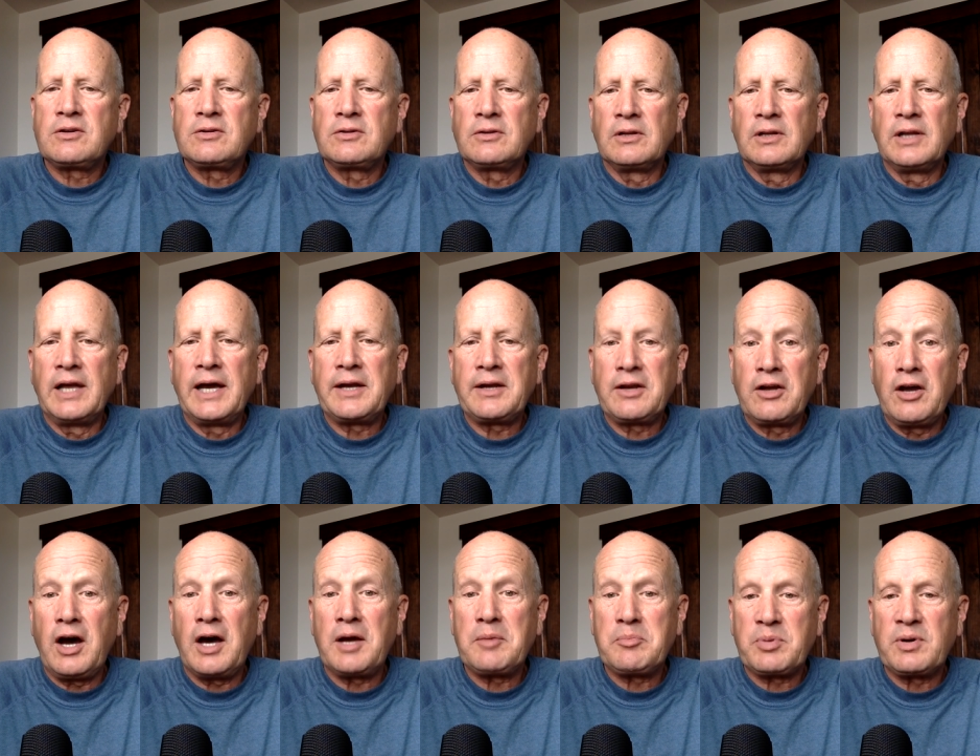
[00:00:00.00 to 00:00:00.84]
to let
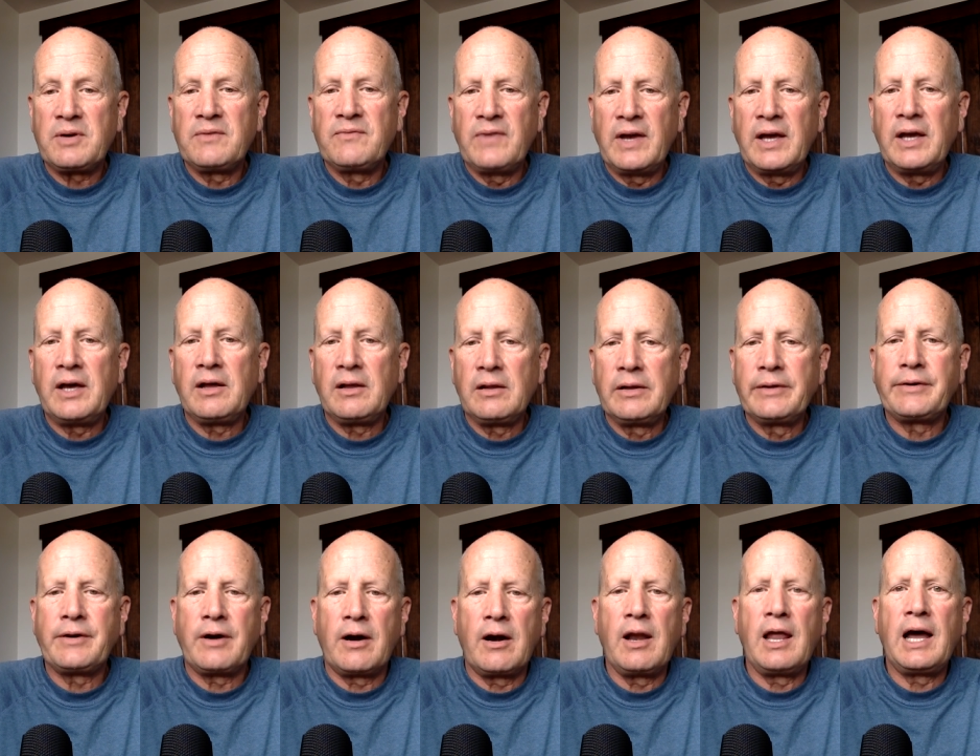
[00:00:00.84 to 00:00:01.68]
God prevail
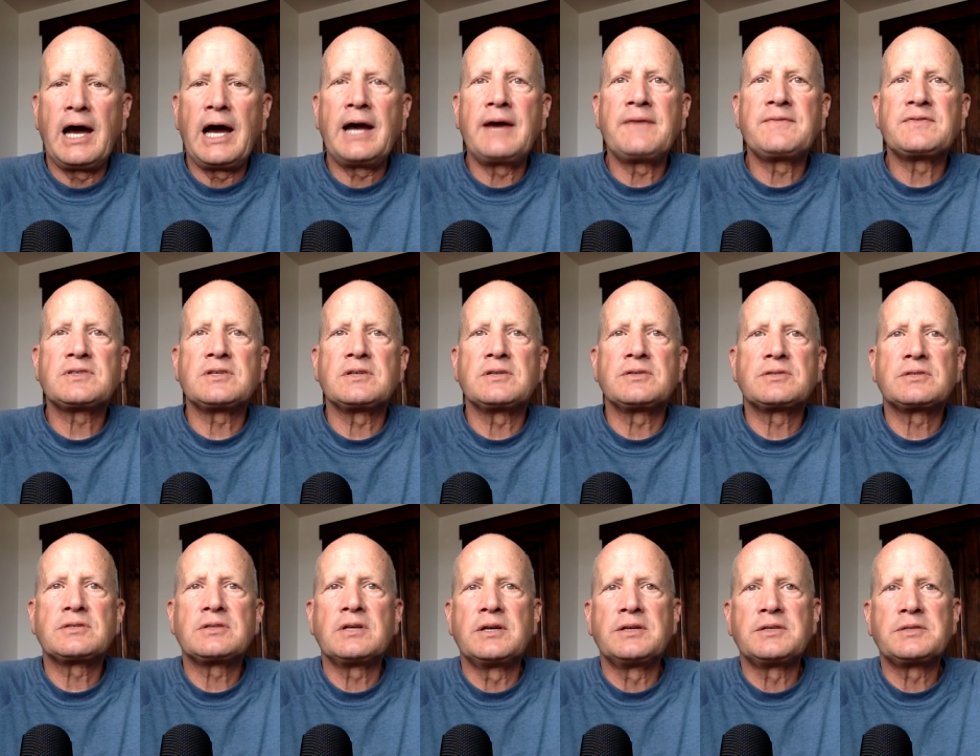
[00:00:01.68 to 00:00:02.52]
in our lives,
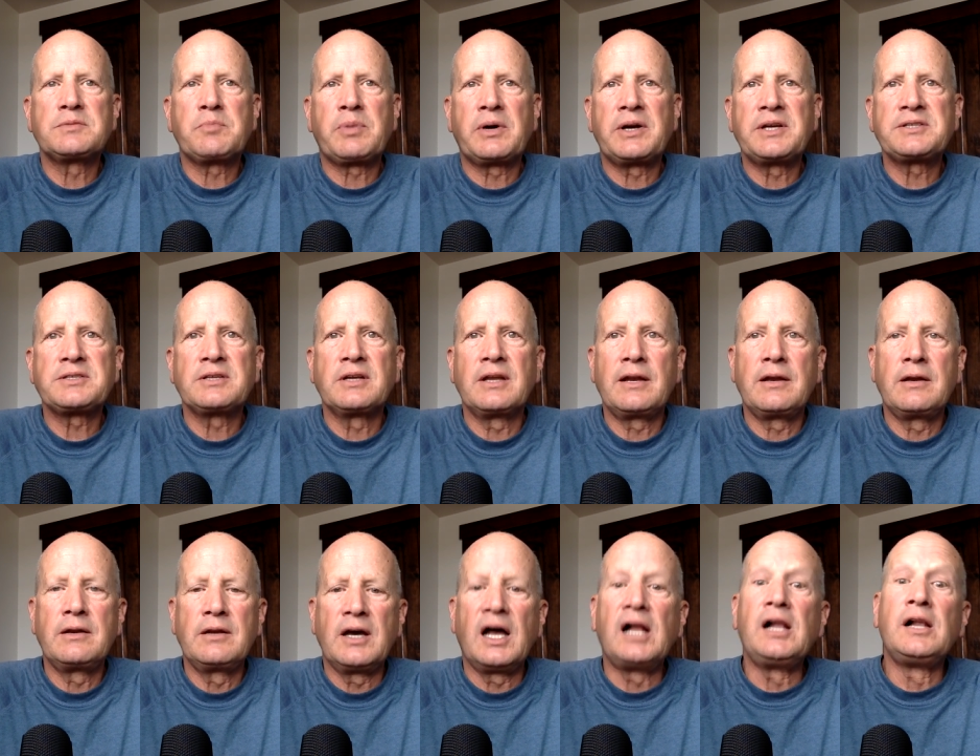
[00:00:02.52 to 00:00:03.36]
as, as President
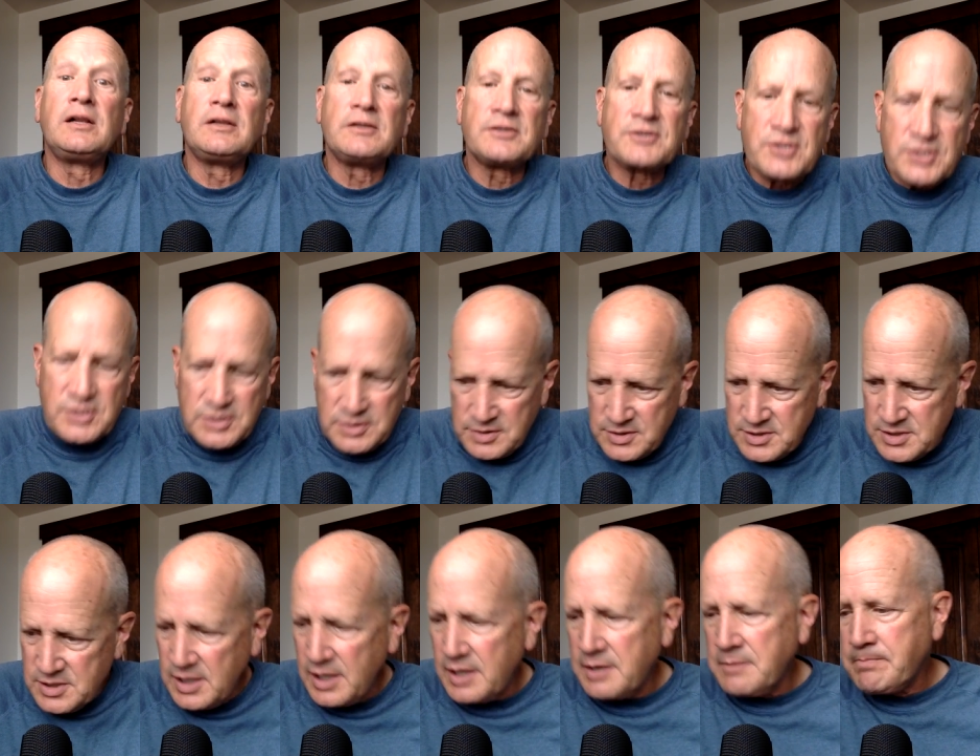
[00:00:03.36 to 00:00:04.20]
Nelson
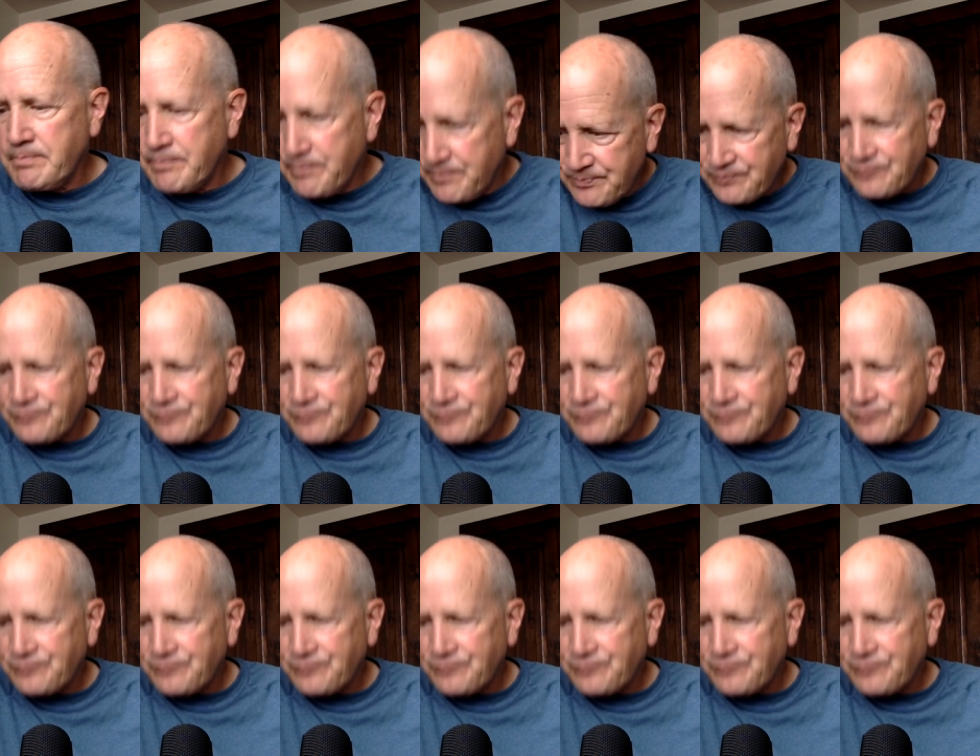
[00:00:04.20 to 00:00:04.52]
said.